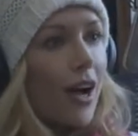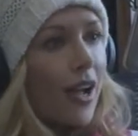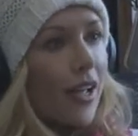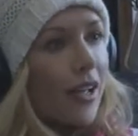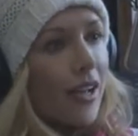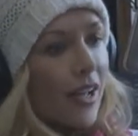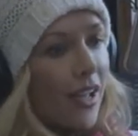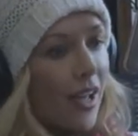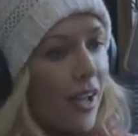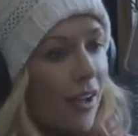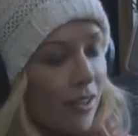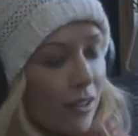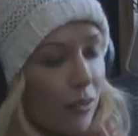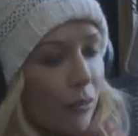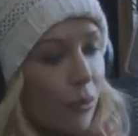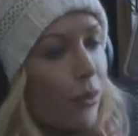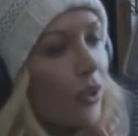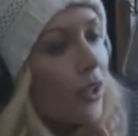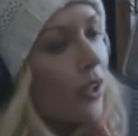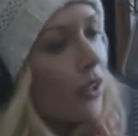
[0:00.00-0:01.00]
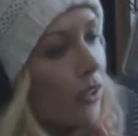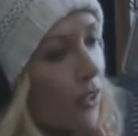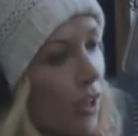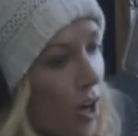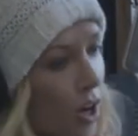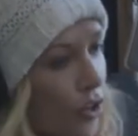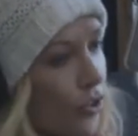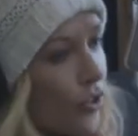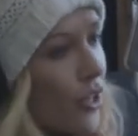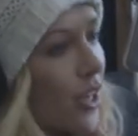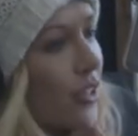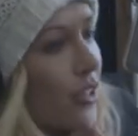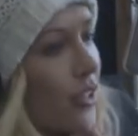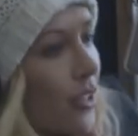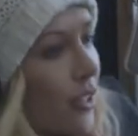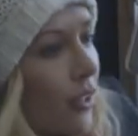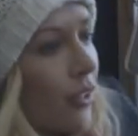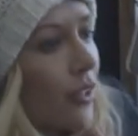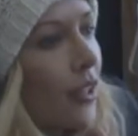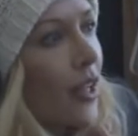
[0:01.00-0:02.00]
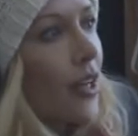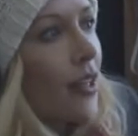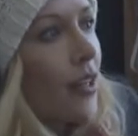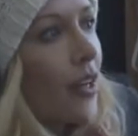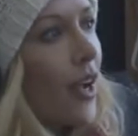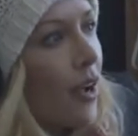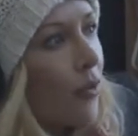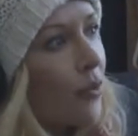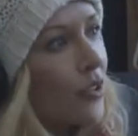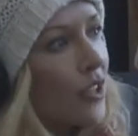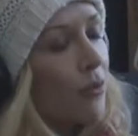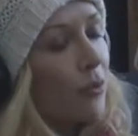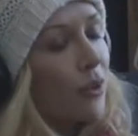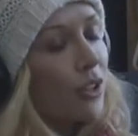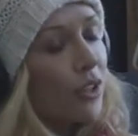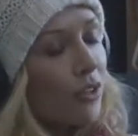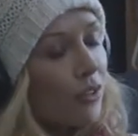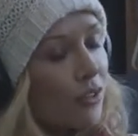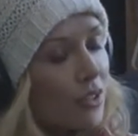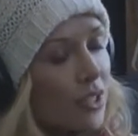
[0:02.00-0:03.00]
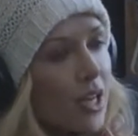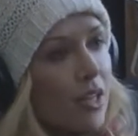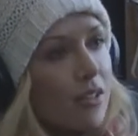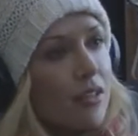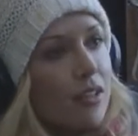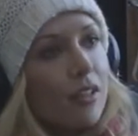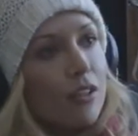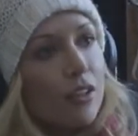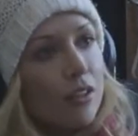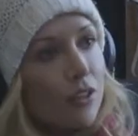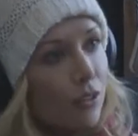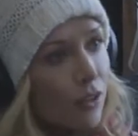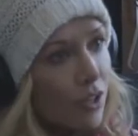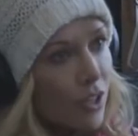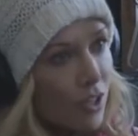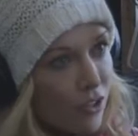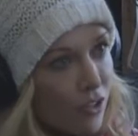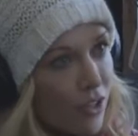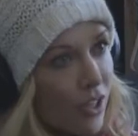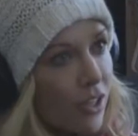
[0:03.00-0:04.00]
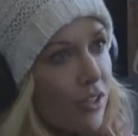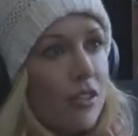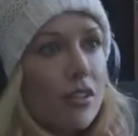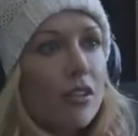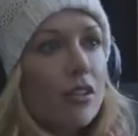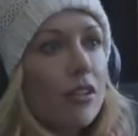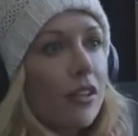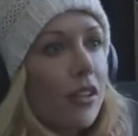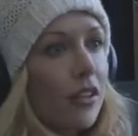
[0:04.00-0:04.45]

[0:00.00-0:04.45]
I had a really good contract deal, and I was able to use that to get a new contract deal.